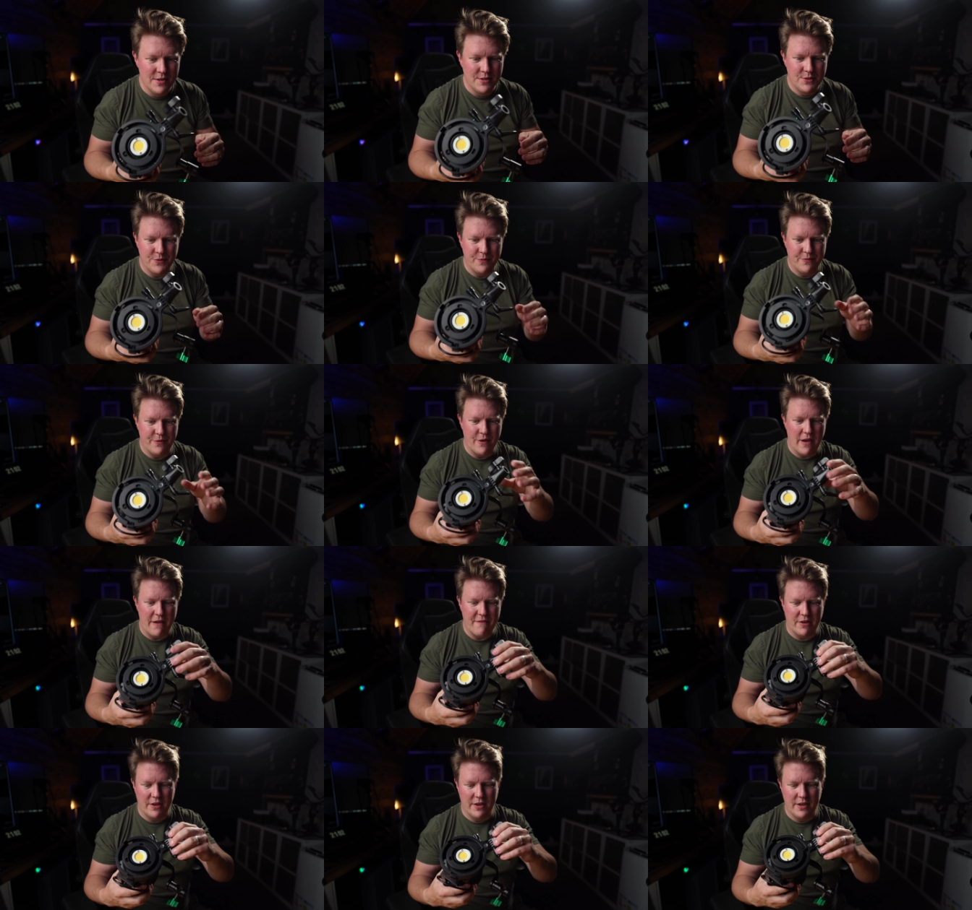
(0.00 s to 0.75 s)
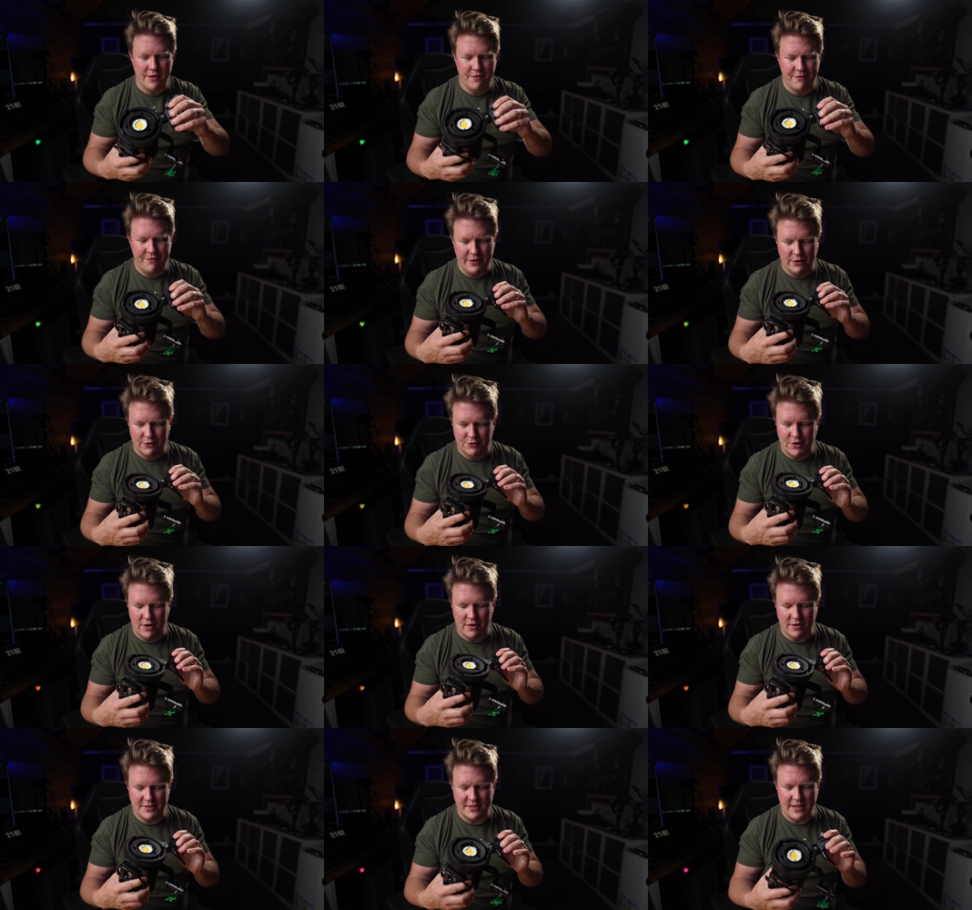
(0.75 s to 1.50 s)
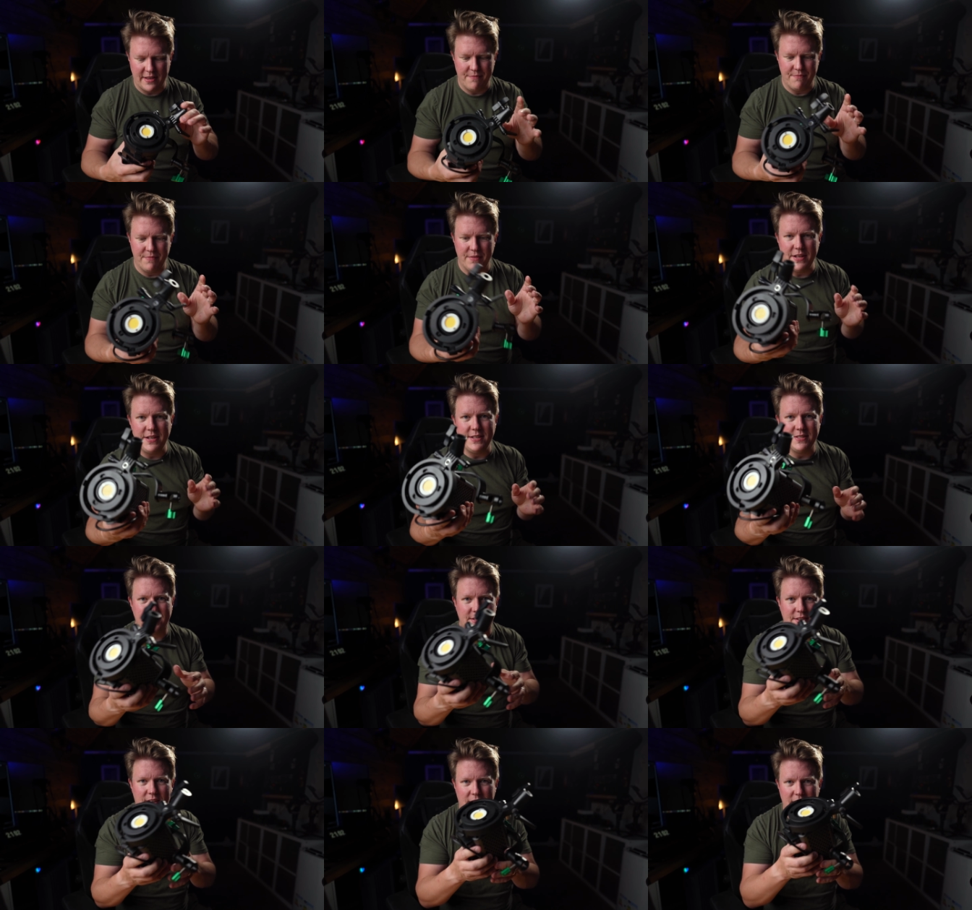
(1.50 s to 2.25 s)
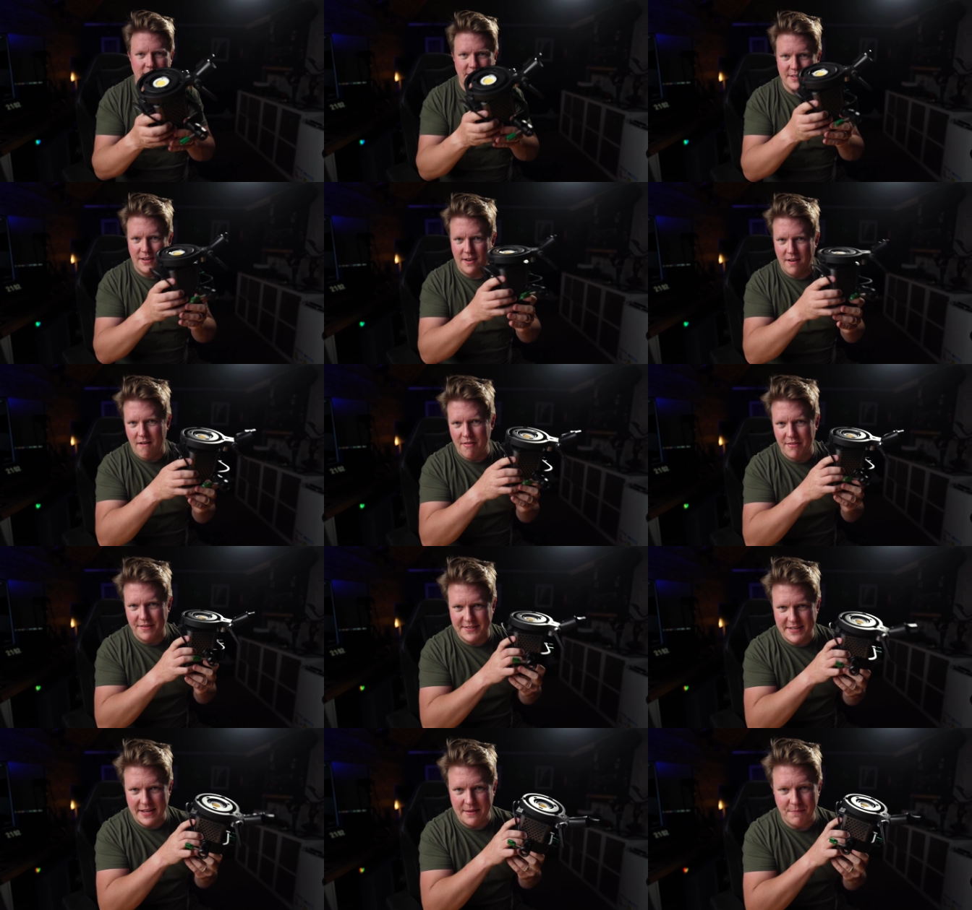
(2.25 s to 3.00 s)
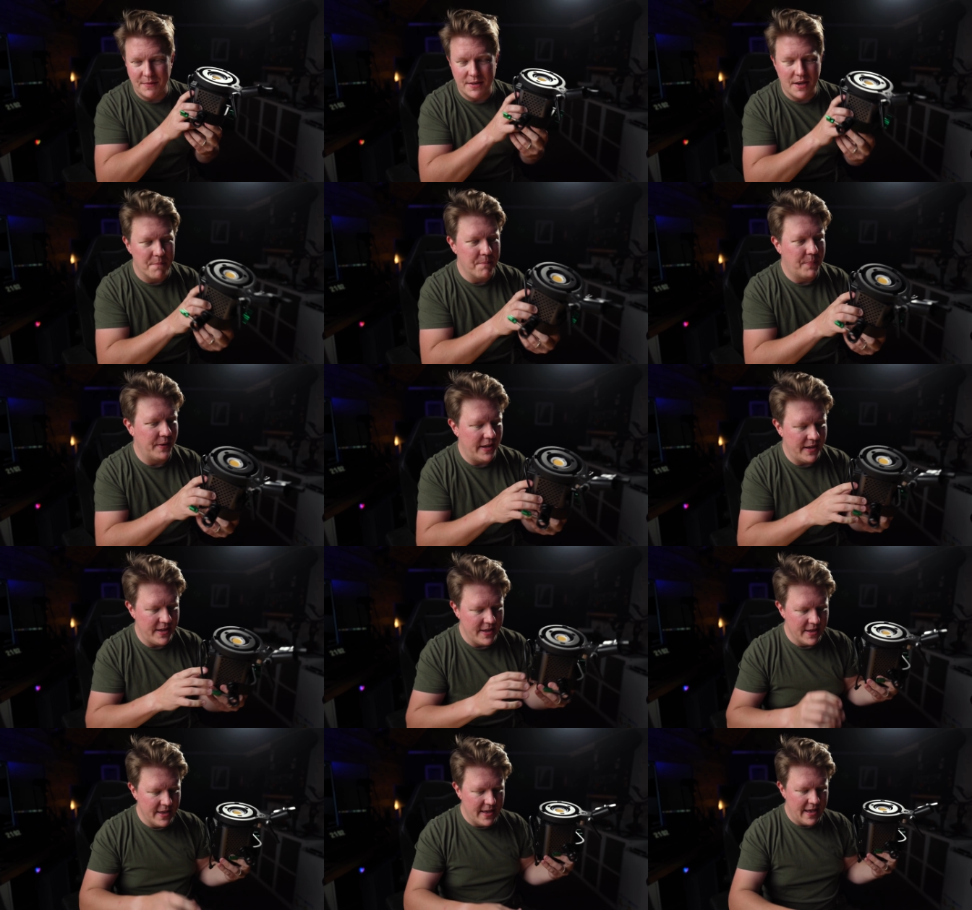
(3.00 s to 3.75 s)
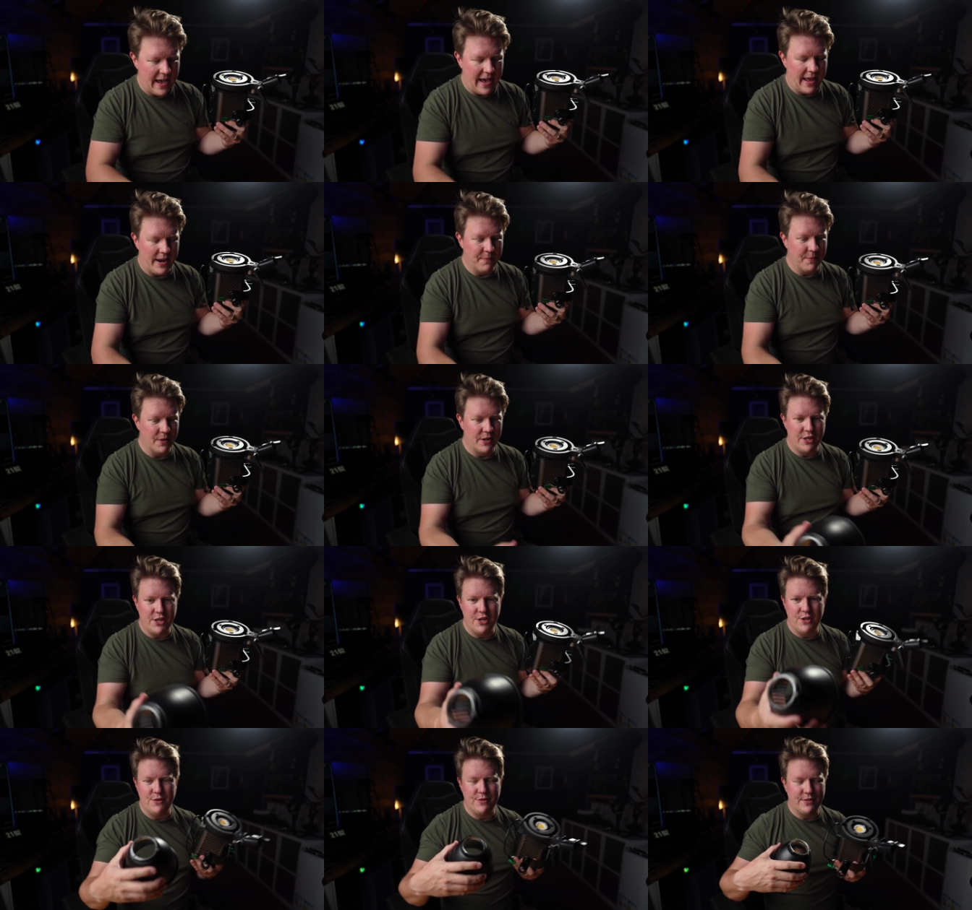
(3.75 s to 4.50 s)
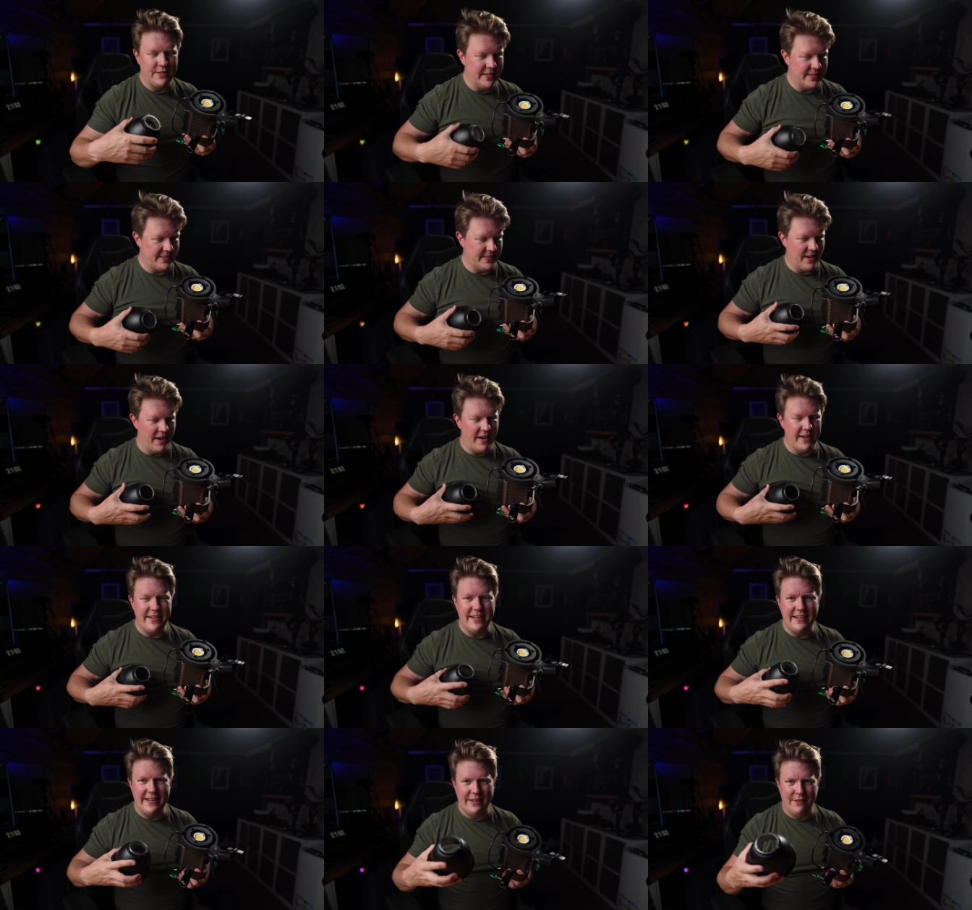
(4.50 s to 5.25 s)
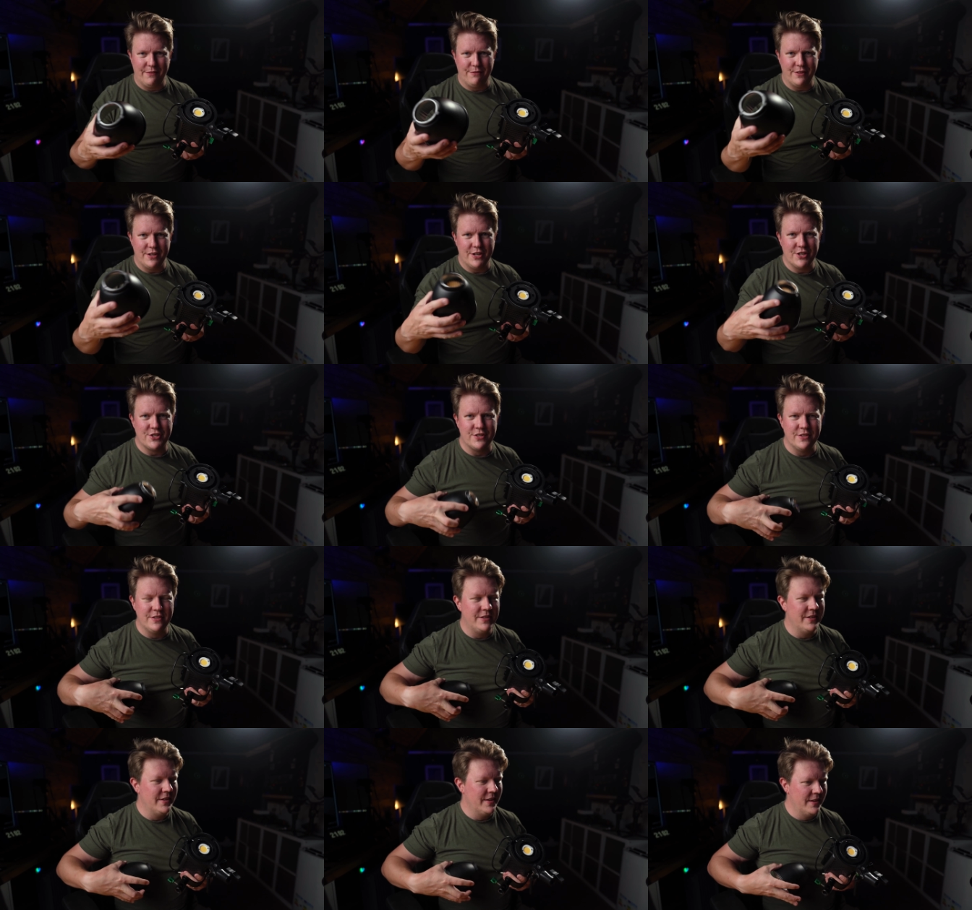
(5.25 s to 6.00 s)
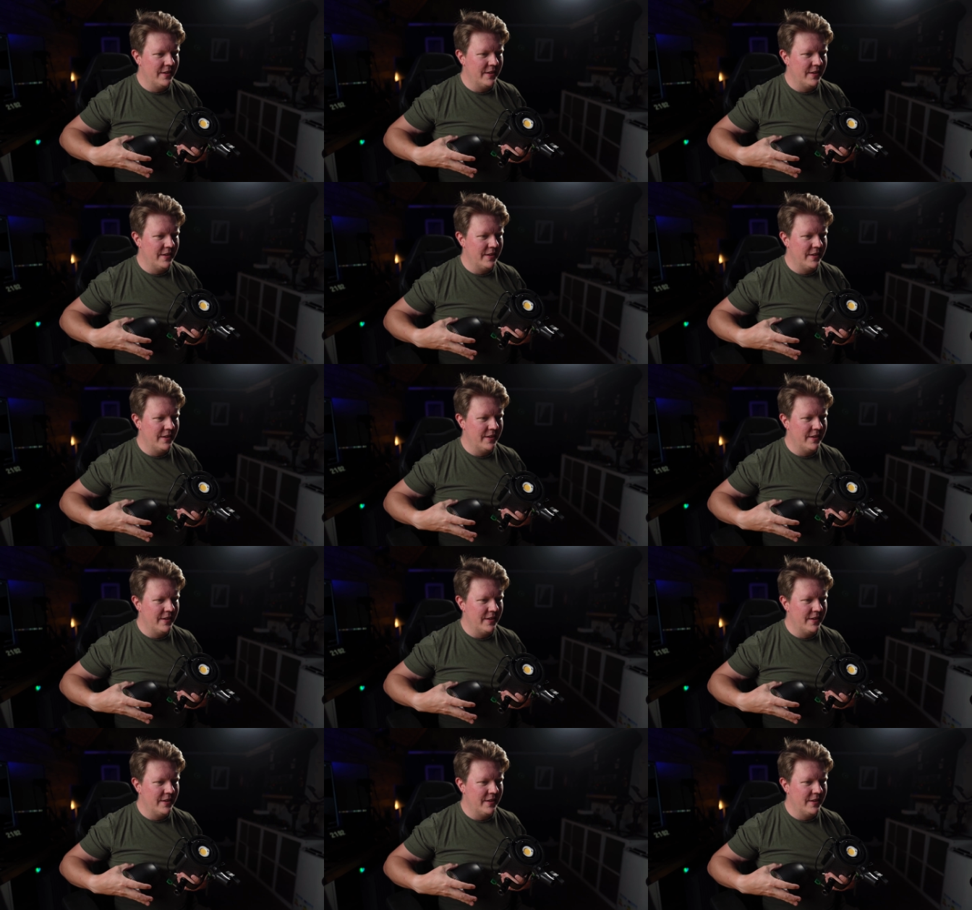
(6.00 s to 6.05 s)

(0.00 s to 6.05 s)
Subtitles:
so if you've ever heard of Viltrox, then these guys are the same company, and I'm going to use this tiny little version